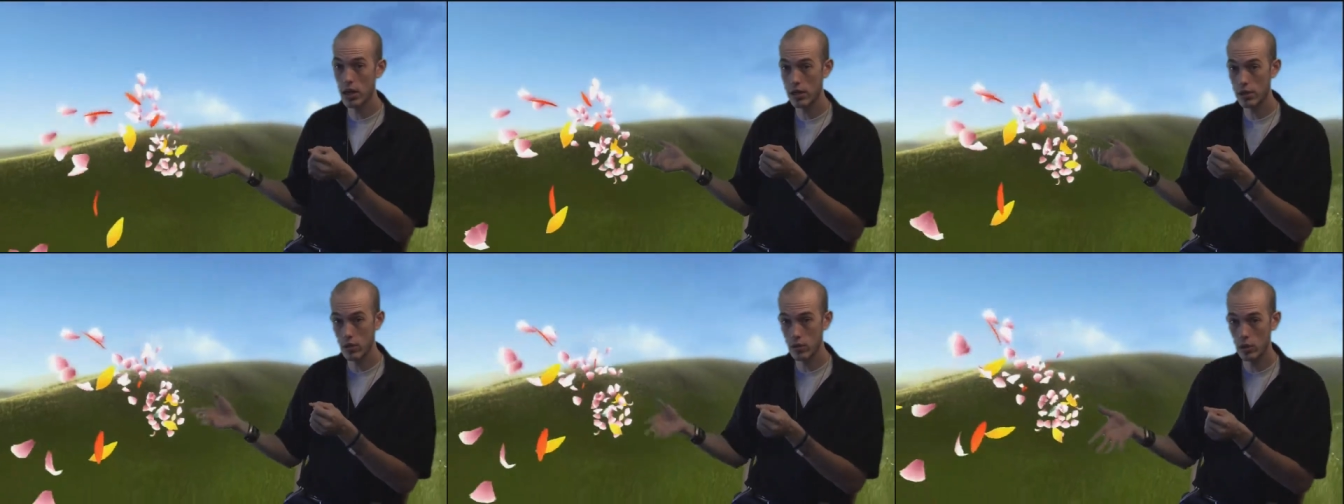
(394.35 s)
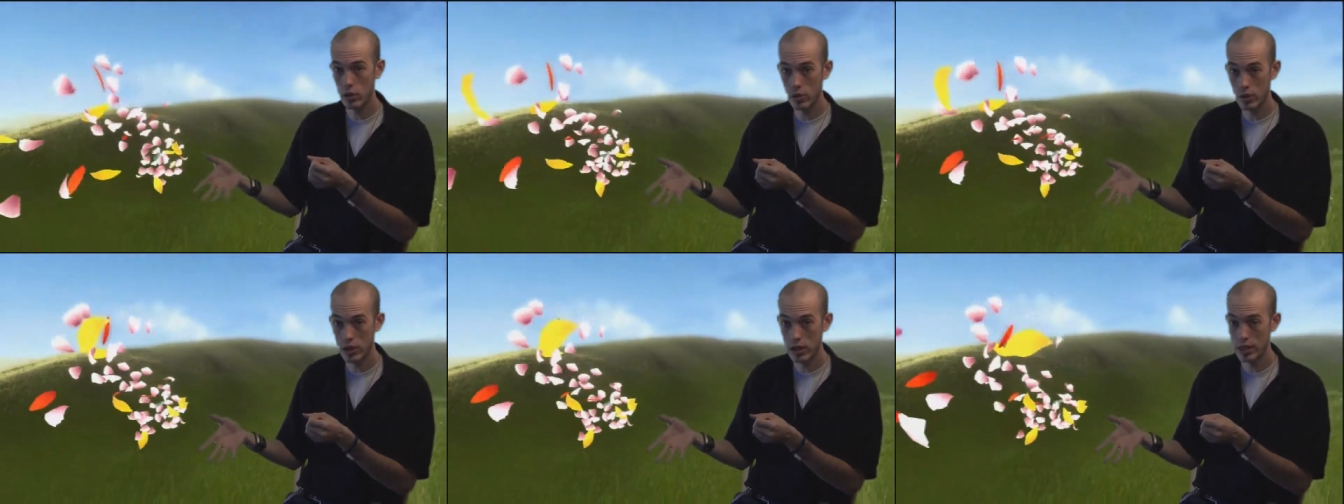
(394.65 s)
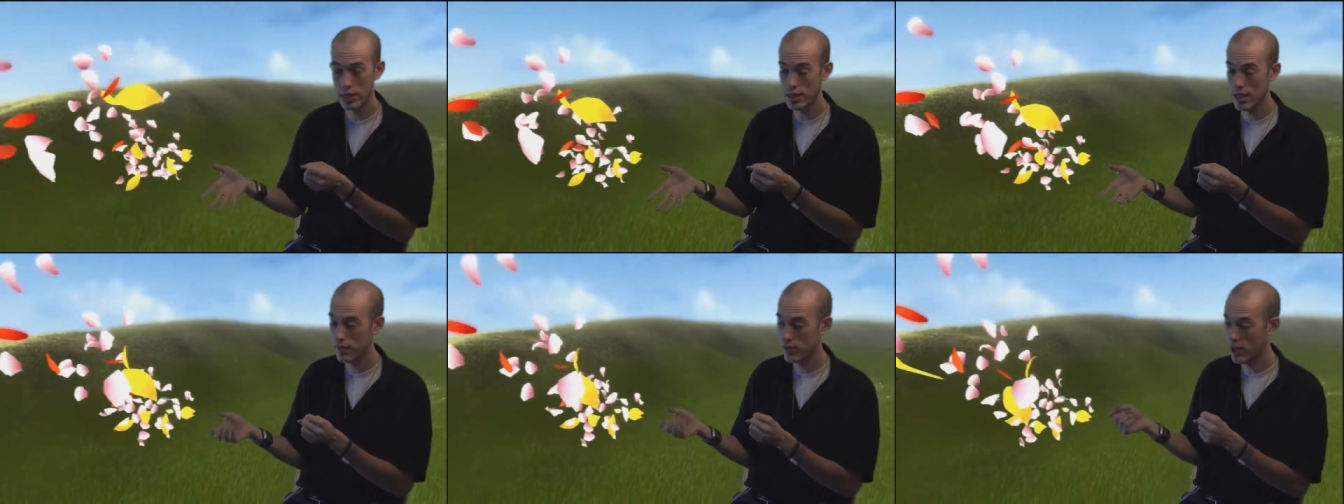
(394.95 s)
I know you
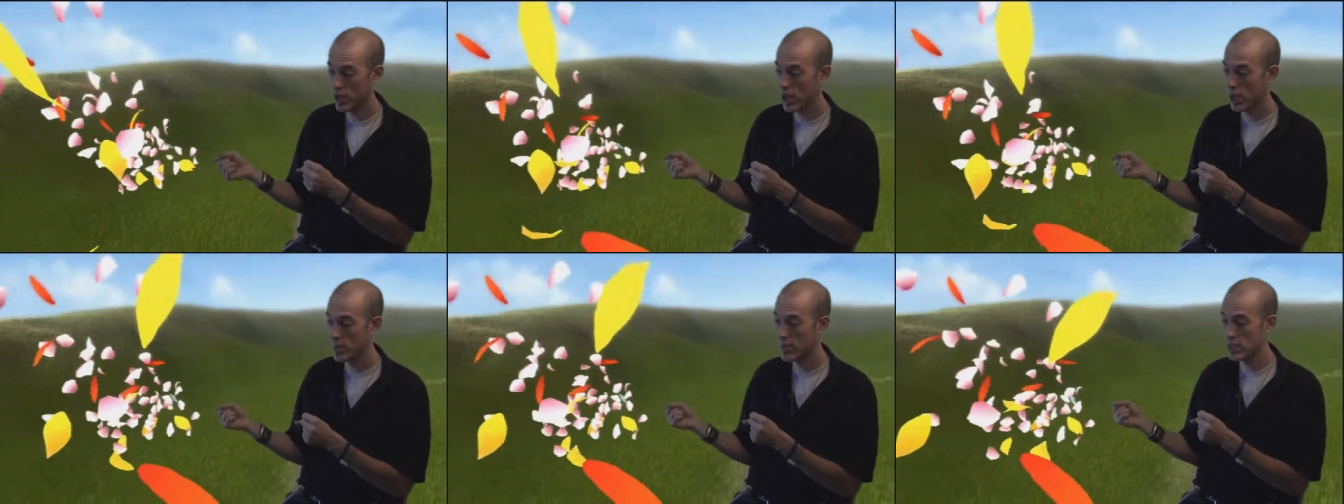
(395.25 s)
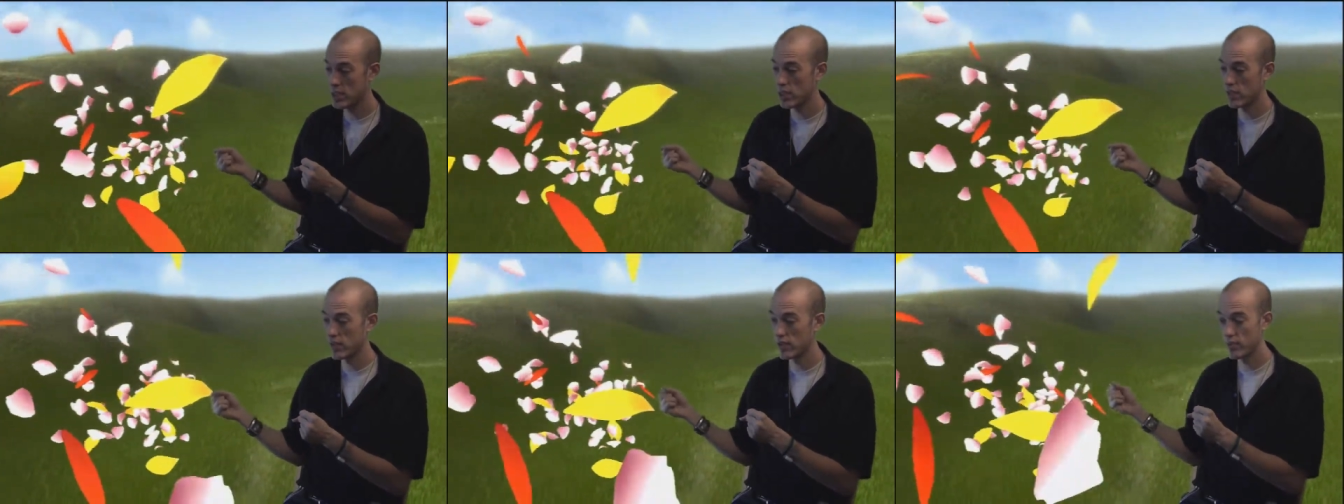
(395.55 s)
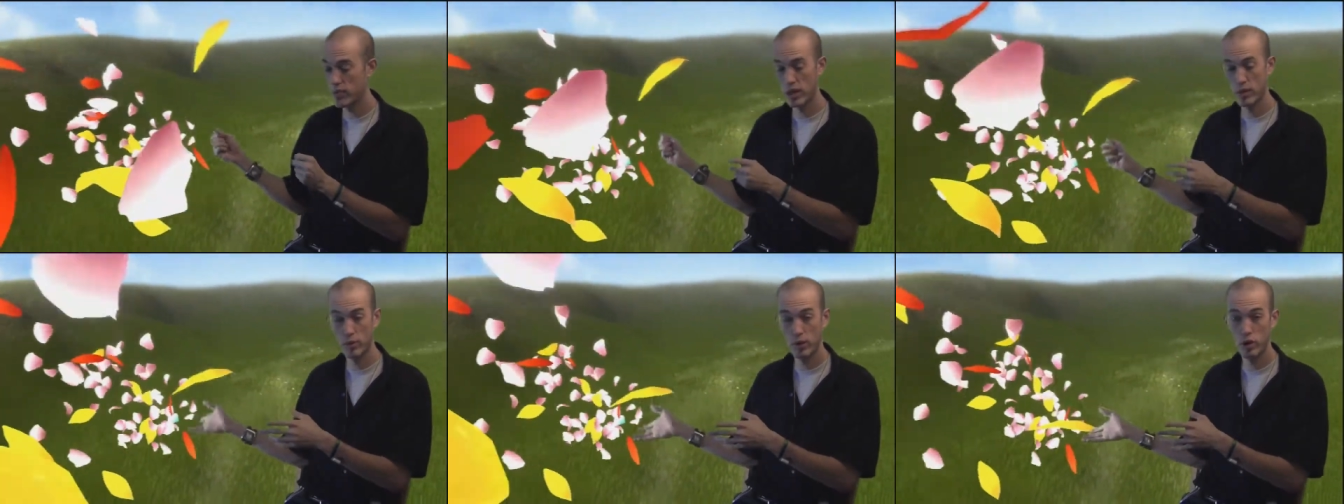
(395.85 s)
guys have copies of
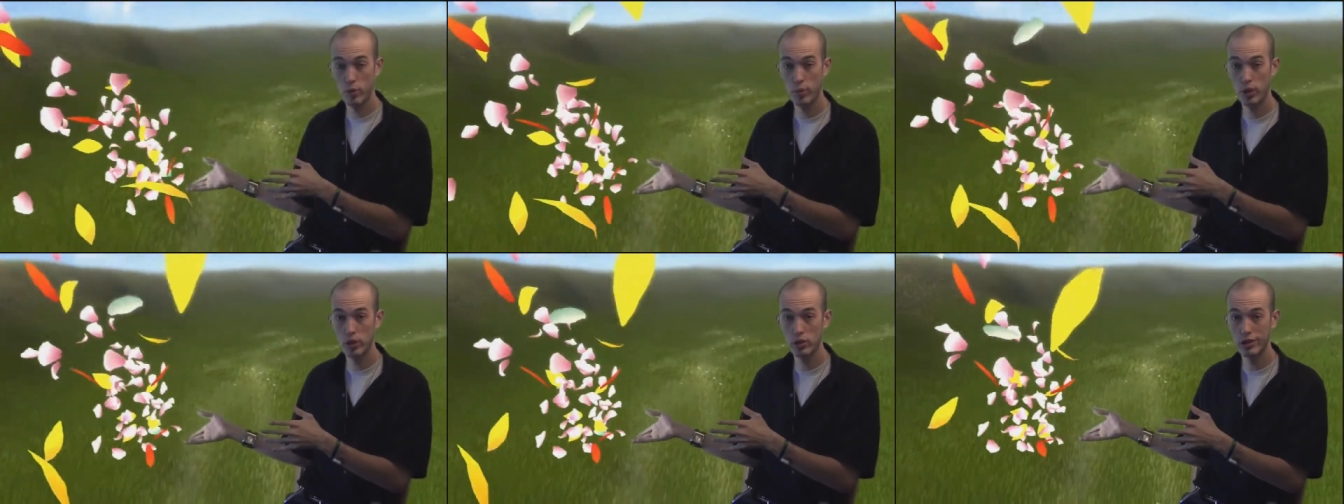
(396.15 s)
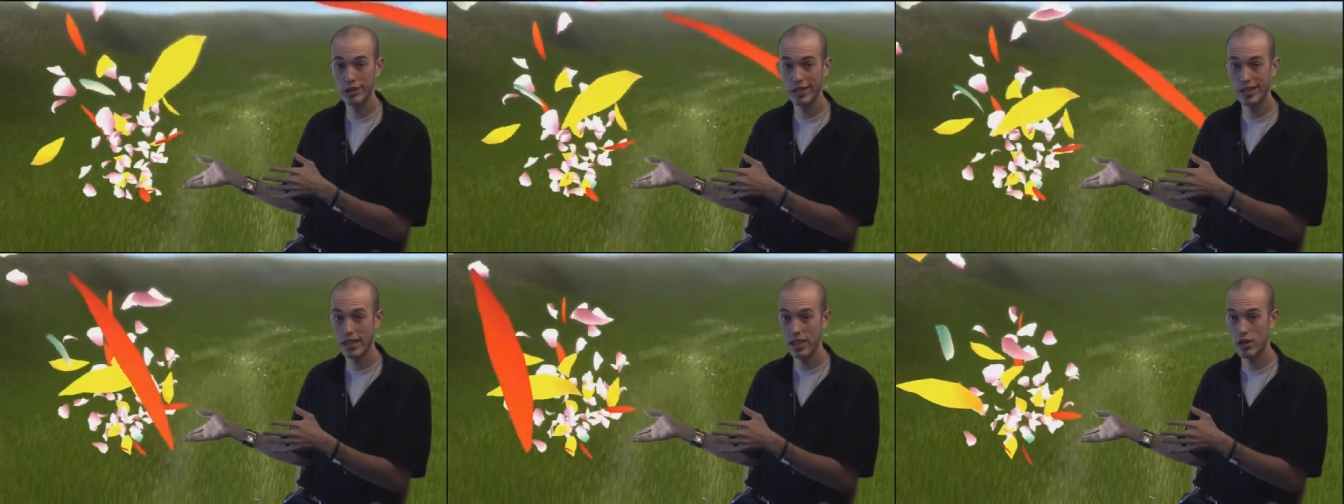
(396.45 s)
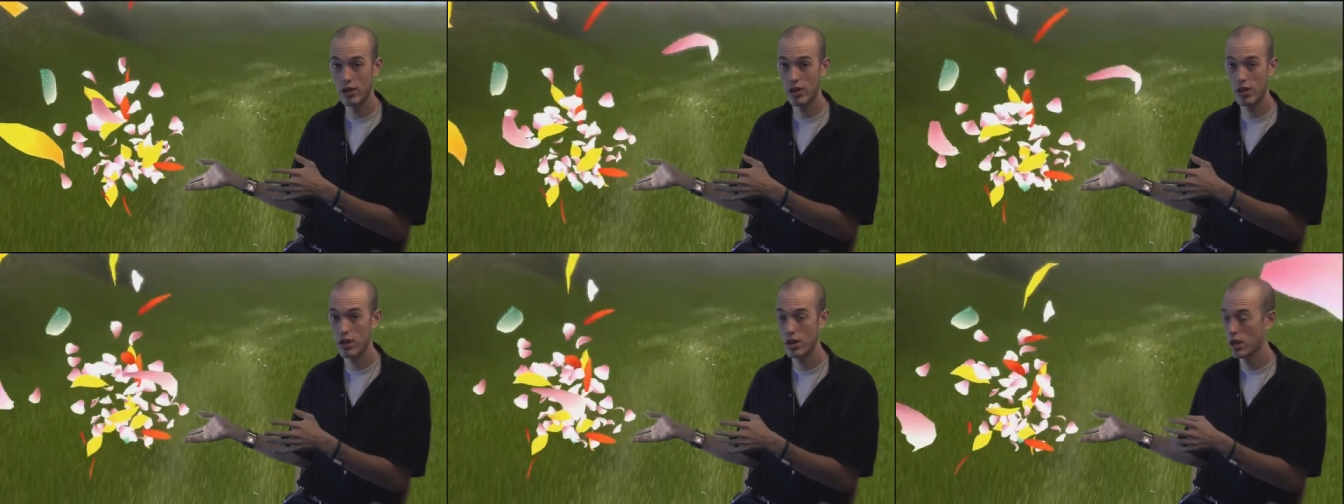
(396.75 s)
it, but I'm going to post it
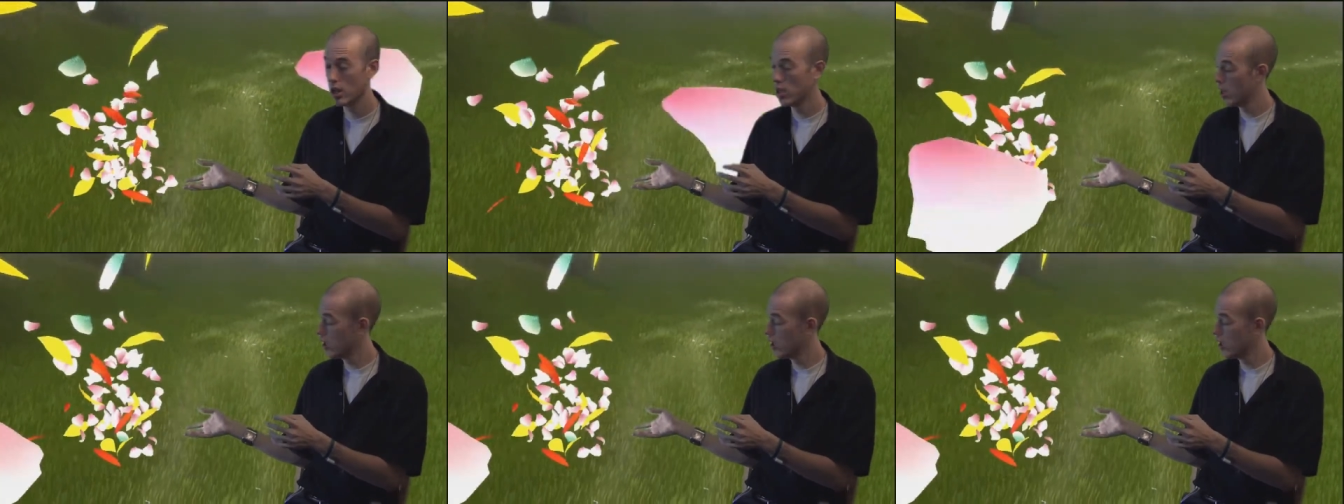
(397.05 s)
here